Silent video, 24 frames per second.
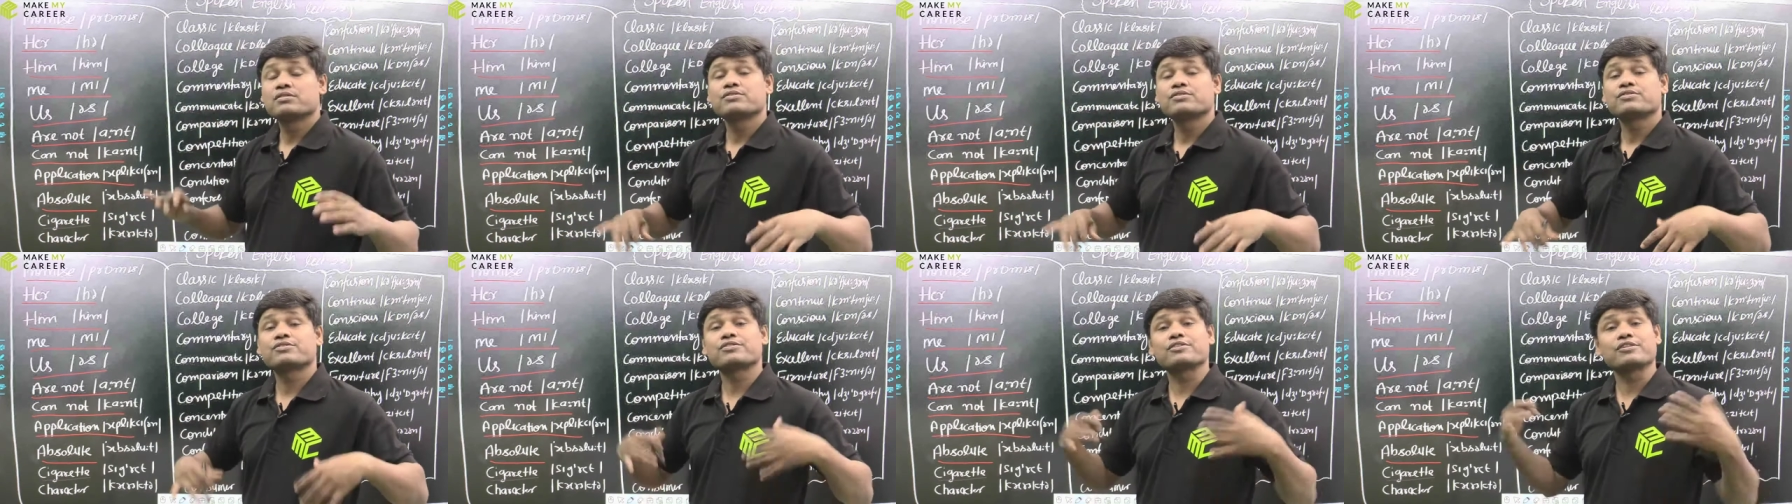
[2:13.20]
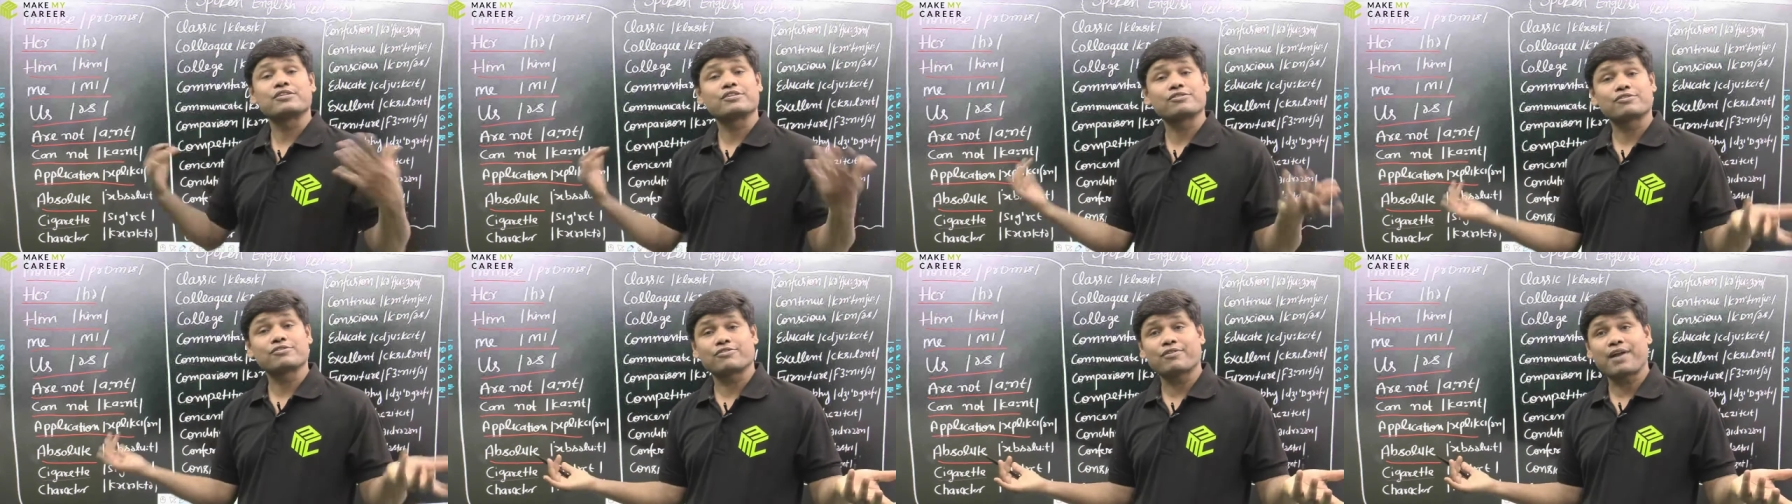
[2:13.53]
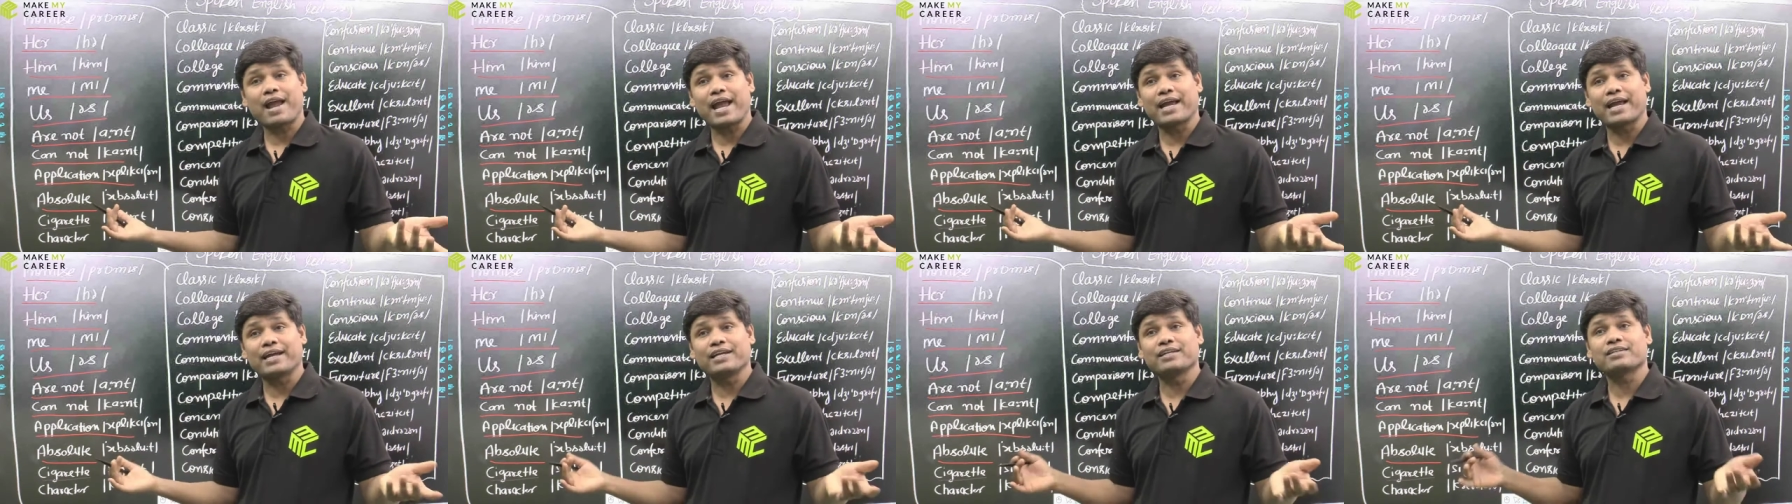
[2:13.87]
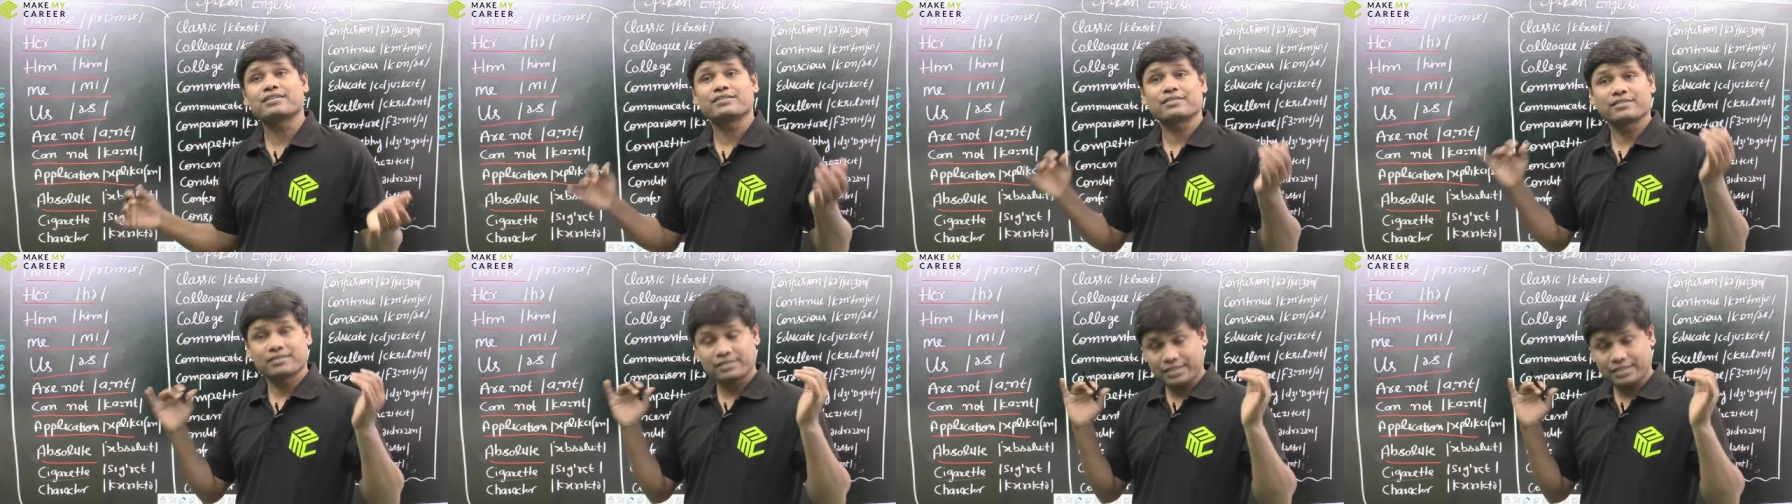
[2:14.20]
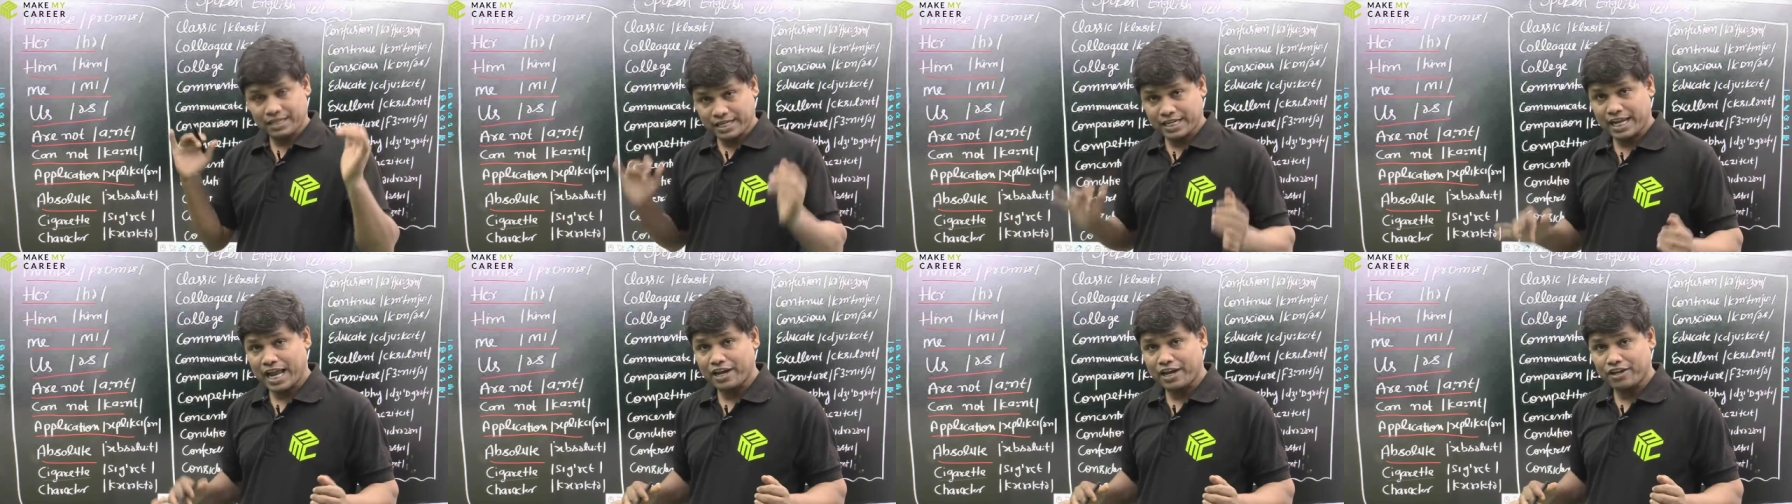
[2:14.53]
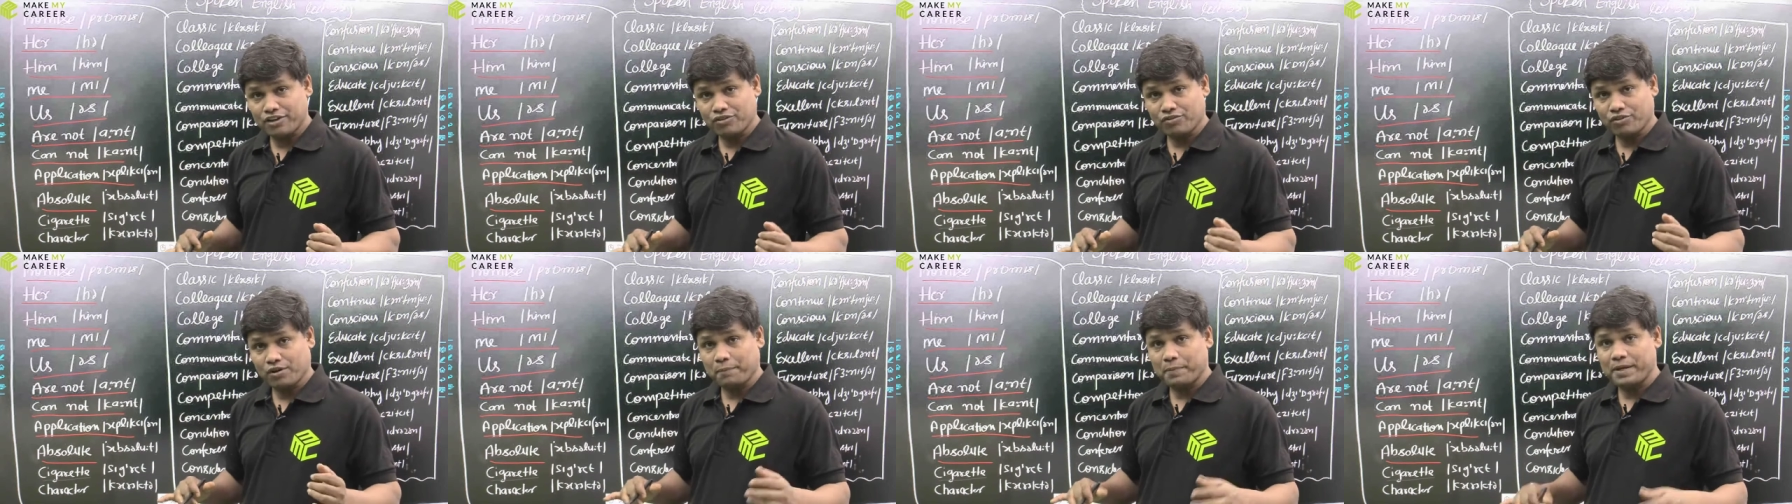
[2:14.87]
Cigarette. Again you
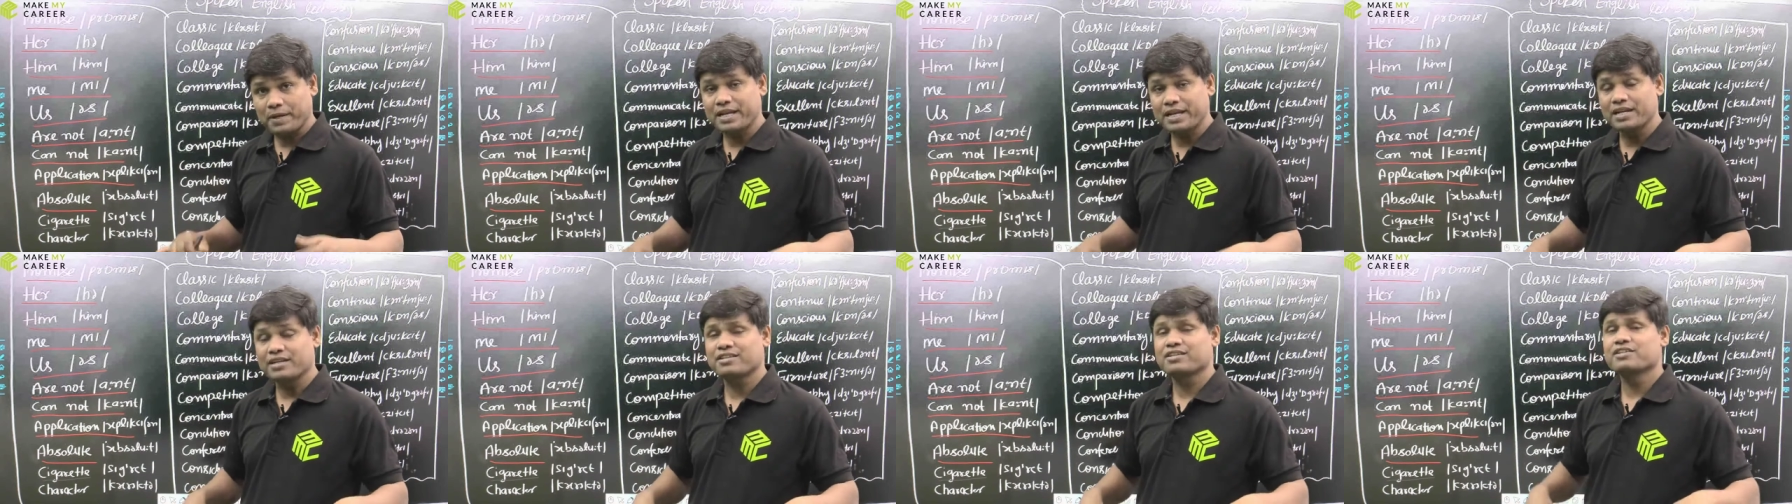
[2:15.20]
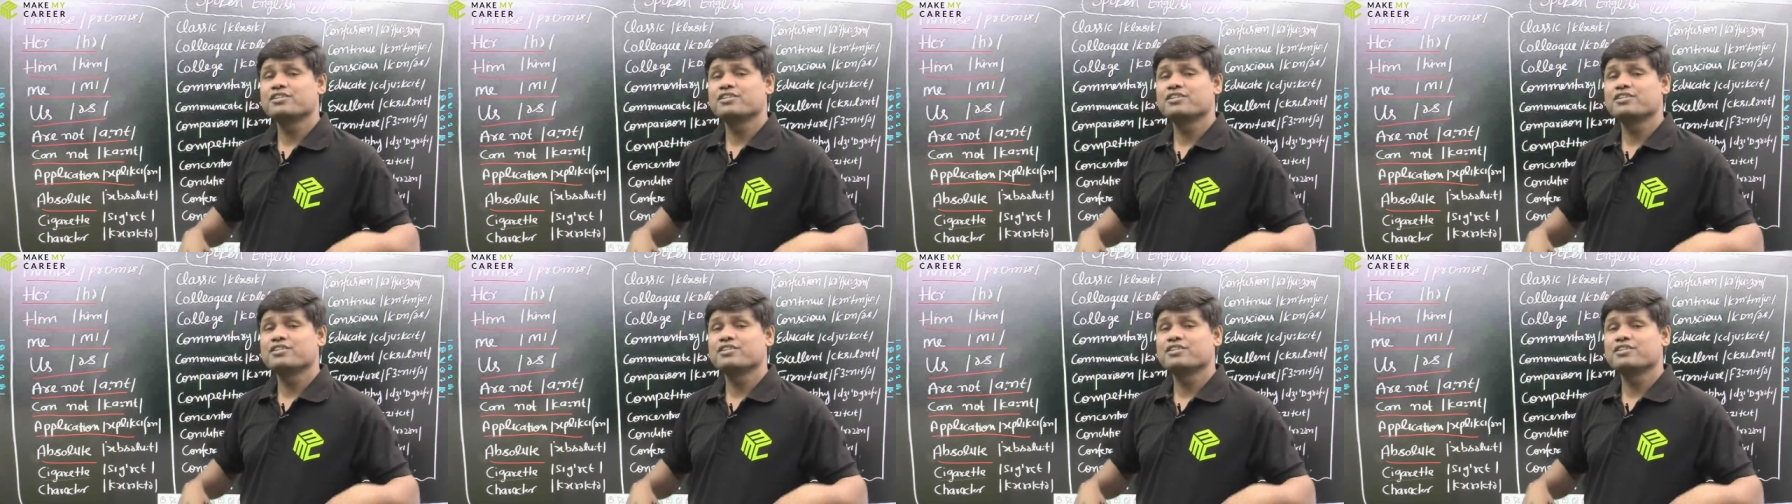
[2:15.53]
repeat,